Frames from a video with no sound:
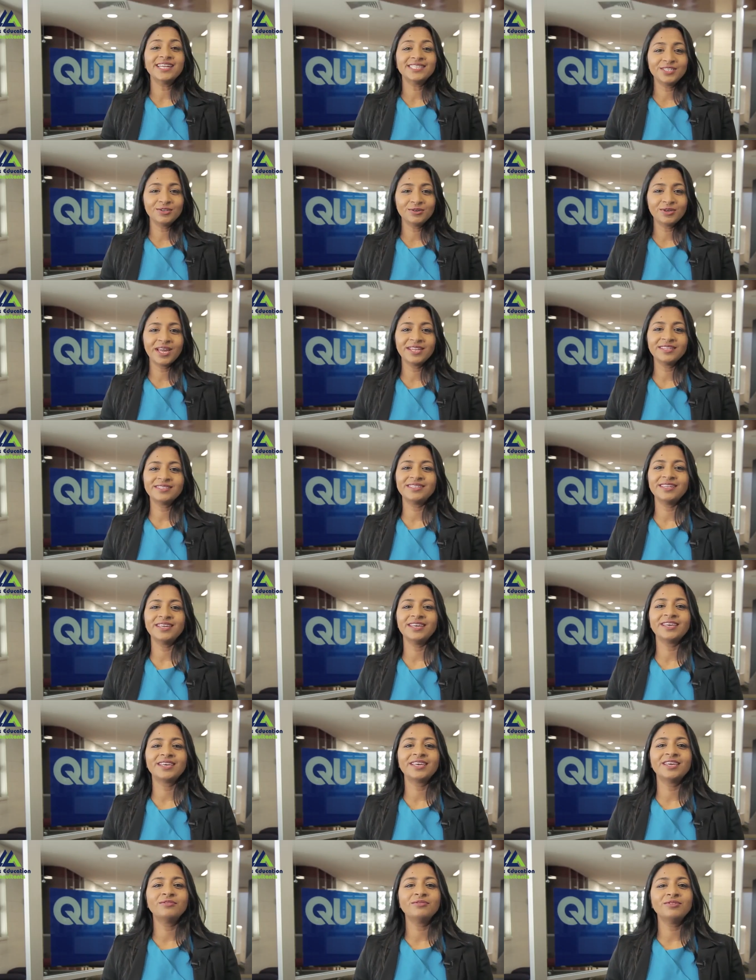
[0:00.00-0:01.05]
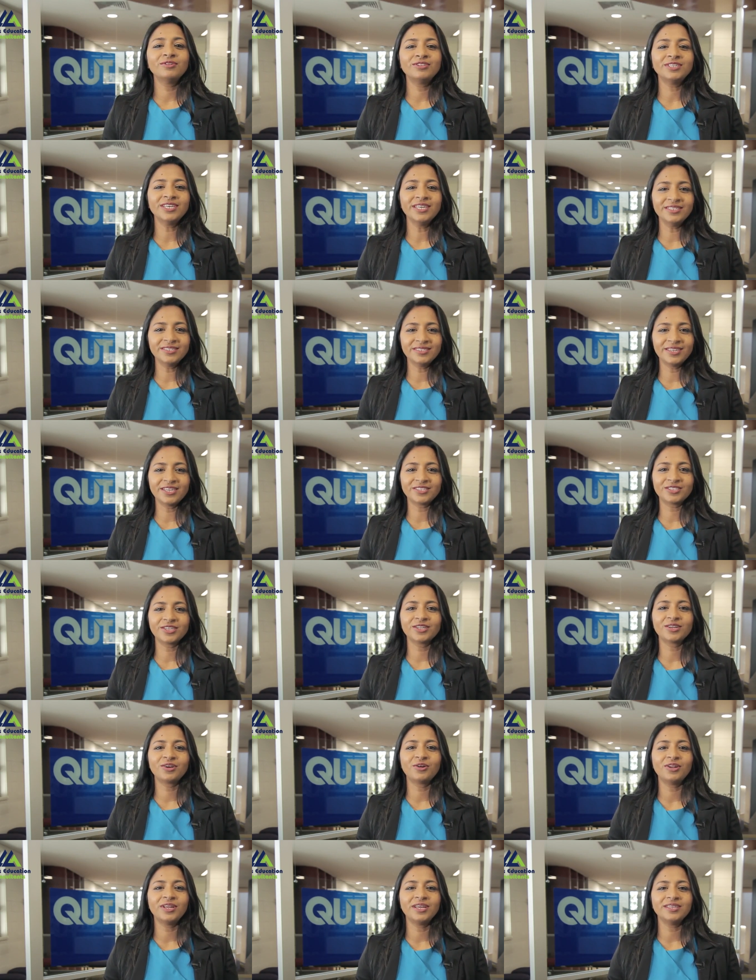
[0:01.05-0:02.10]
As you can see, QUT
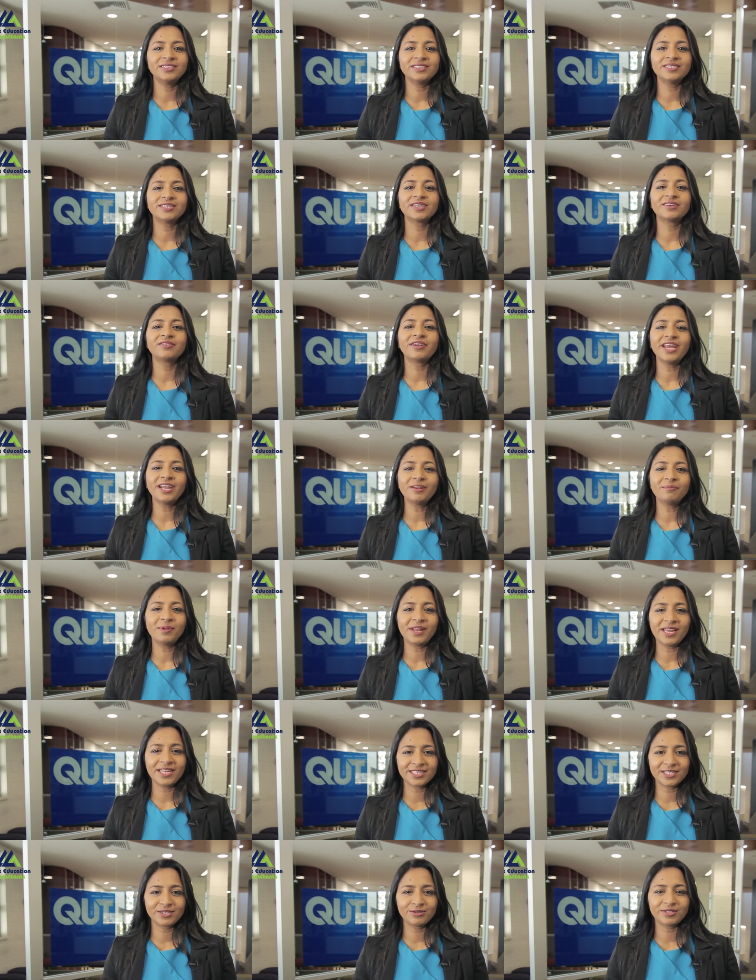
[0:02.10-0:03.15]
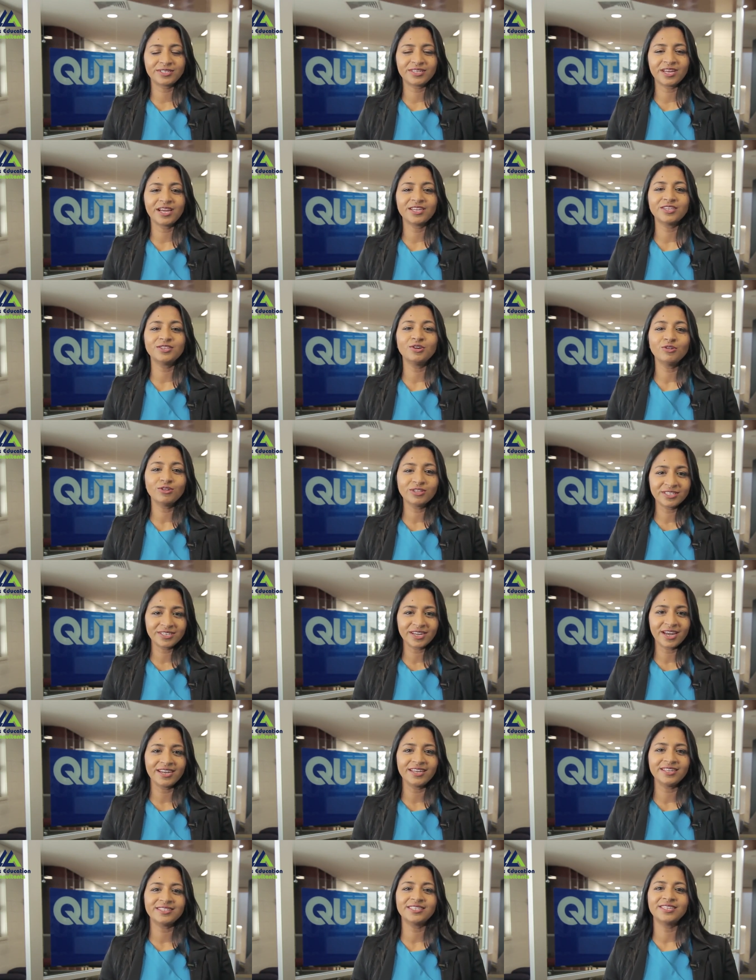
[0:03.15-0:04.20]
International College is a great place to start your
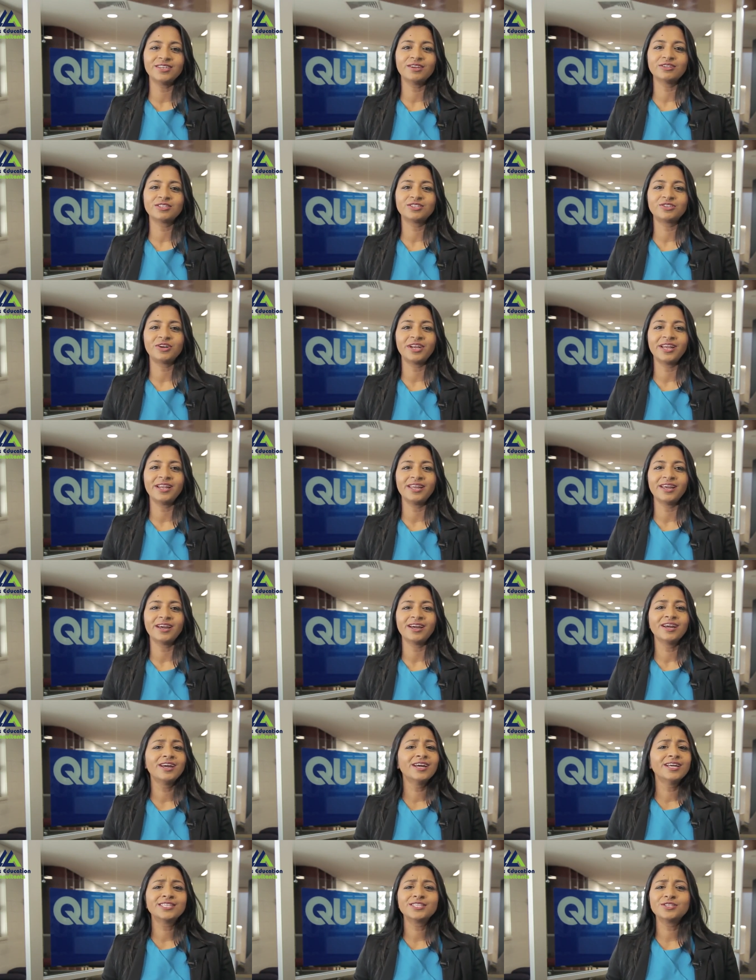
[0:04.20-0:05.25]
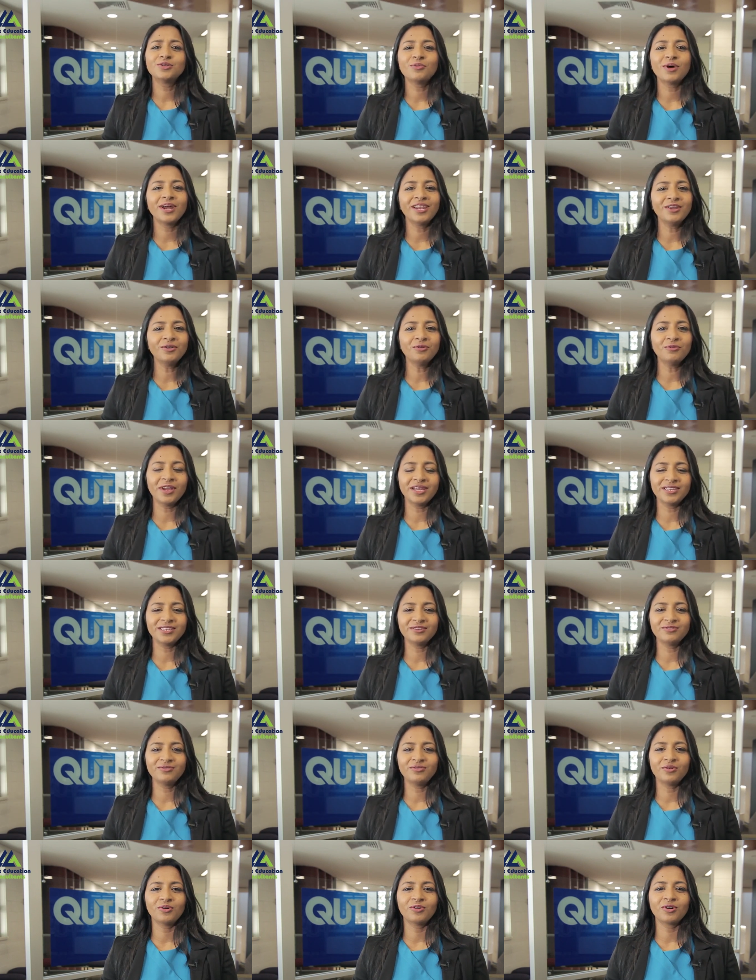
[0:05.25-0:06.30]
studies in Australia. So what are you
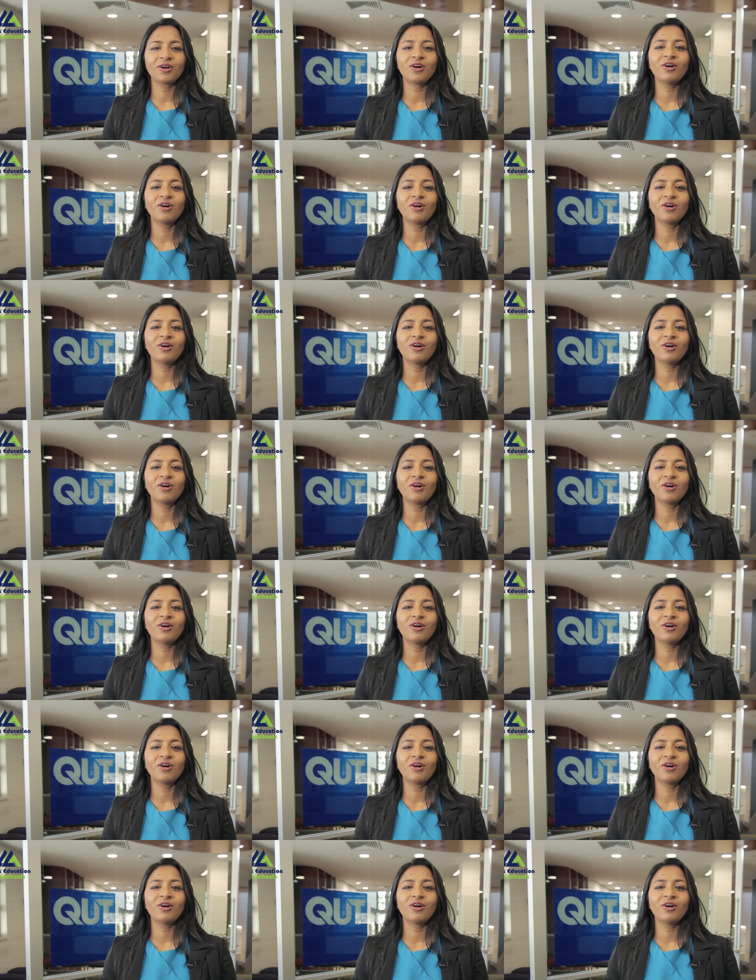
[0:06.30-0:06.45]
waiting for?